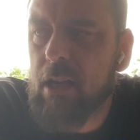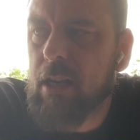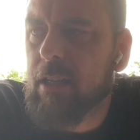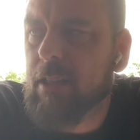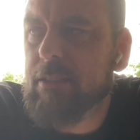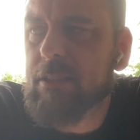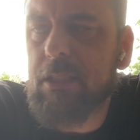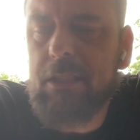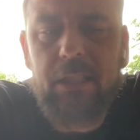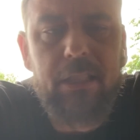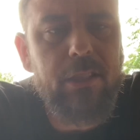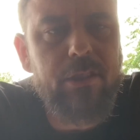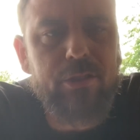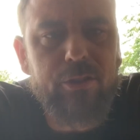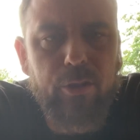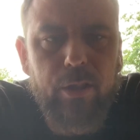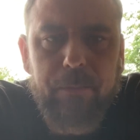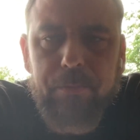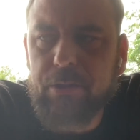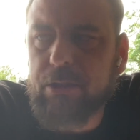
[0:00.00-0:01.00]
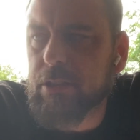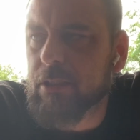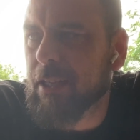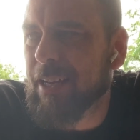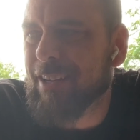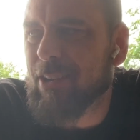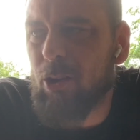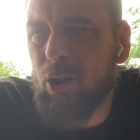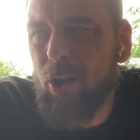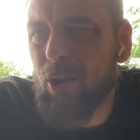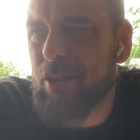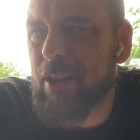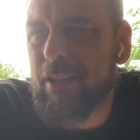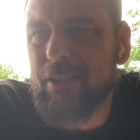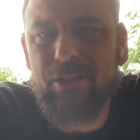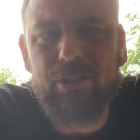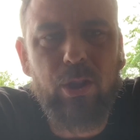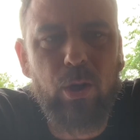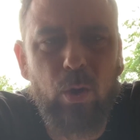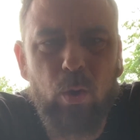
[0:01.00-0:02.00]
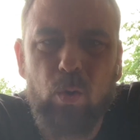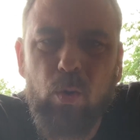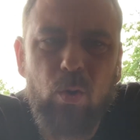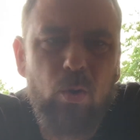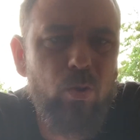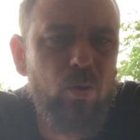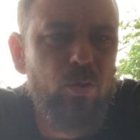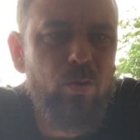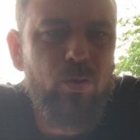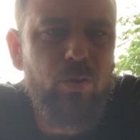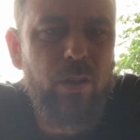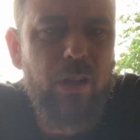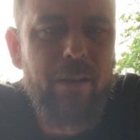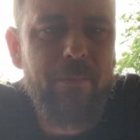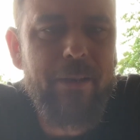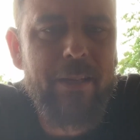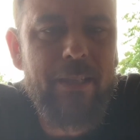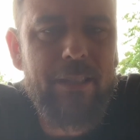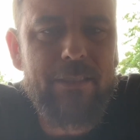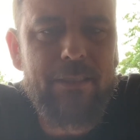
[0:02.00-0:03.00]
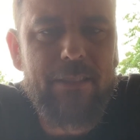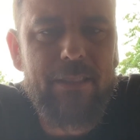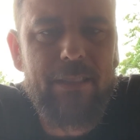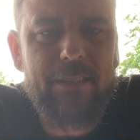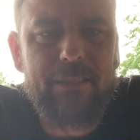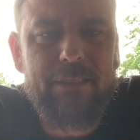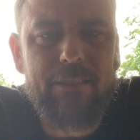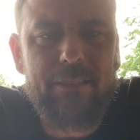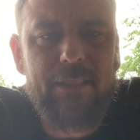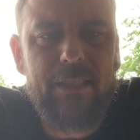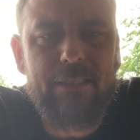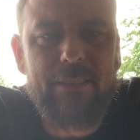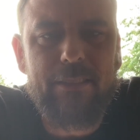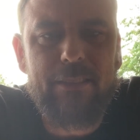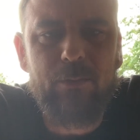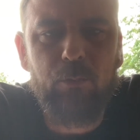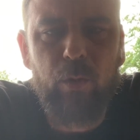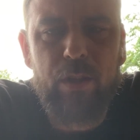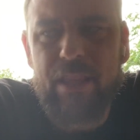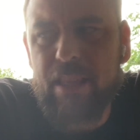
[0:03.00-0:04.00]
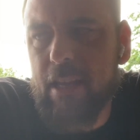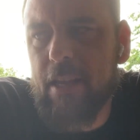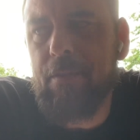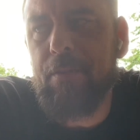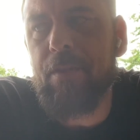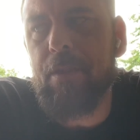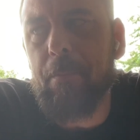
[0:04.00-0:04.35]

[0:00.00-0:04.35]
the description. Like, all that's cool. I mean, it's within the